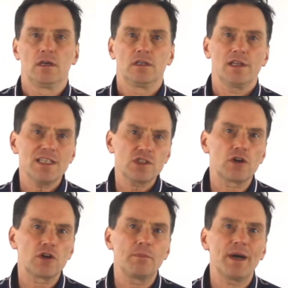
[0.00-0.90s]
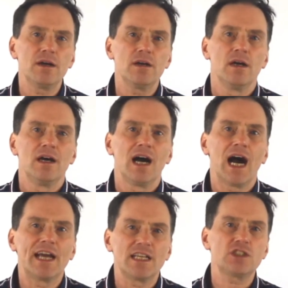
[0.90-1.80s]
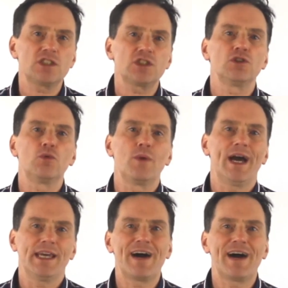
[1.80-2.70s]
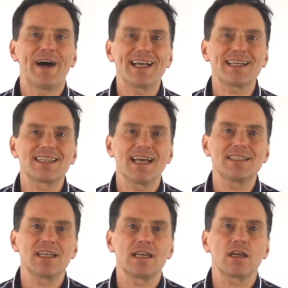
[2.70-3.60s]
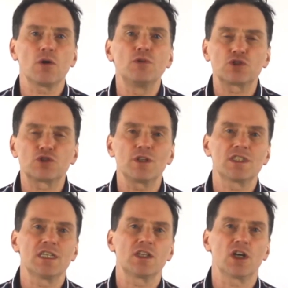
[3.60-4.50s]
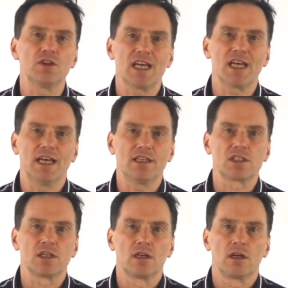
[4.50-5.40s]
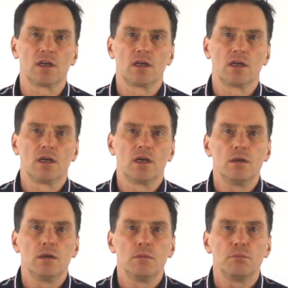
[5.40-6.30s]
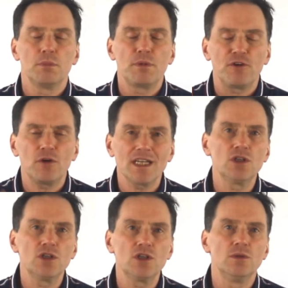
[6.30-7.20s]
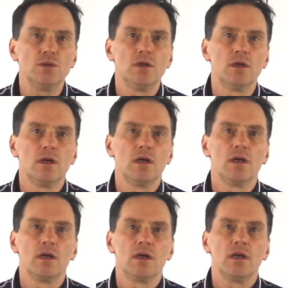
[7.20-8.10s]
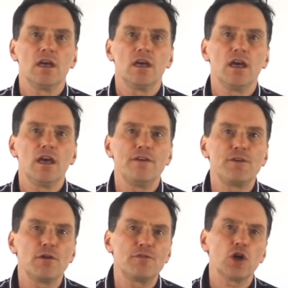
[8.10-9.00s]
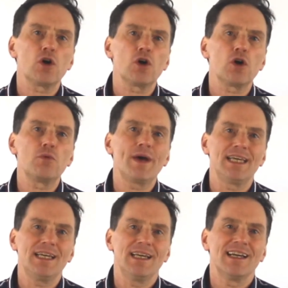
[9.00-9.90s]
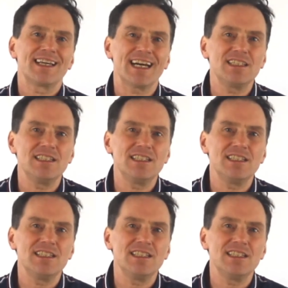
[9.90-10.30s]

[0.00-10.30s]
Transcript: Now let's talk about an additional way of accessing restricted content. But before I do, if you have not already, can you